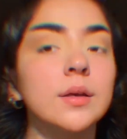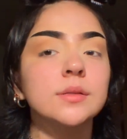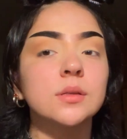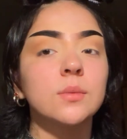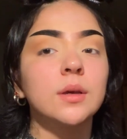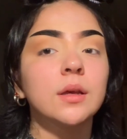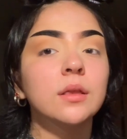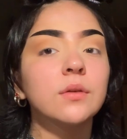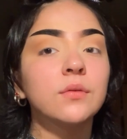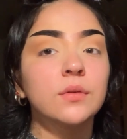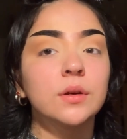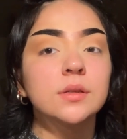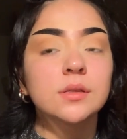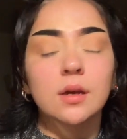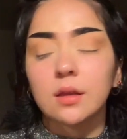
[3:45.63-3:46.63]
so we got the
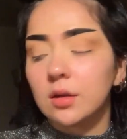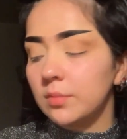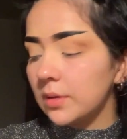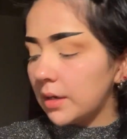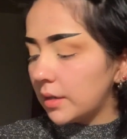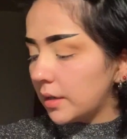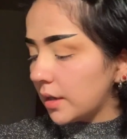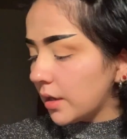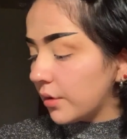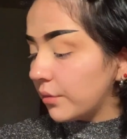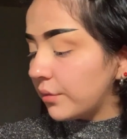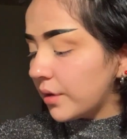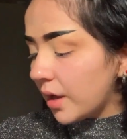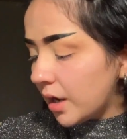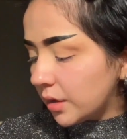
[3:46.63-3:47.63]
first color blended out.
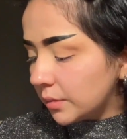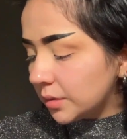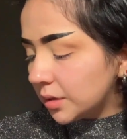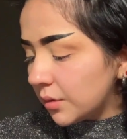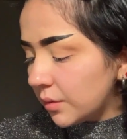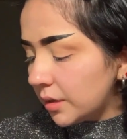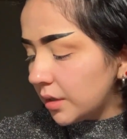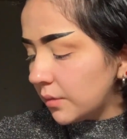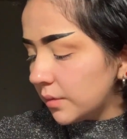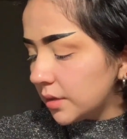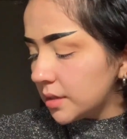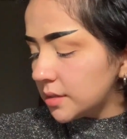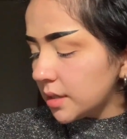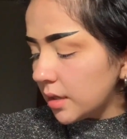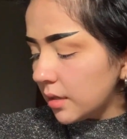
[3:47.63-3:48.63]
Now we're going in with the
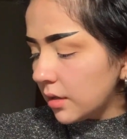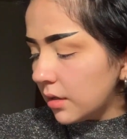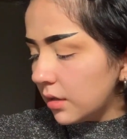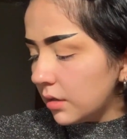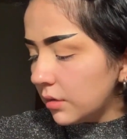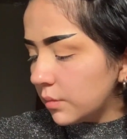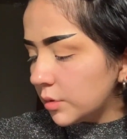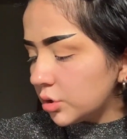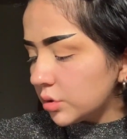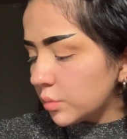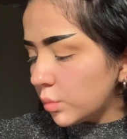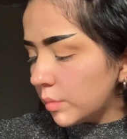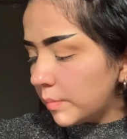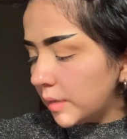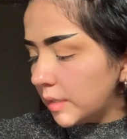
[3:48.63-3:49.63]
second color, which
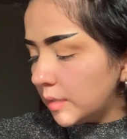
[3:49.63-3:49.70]
would be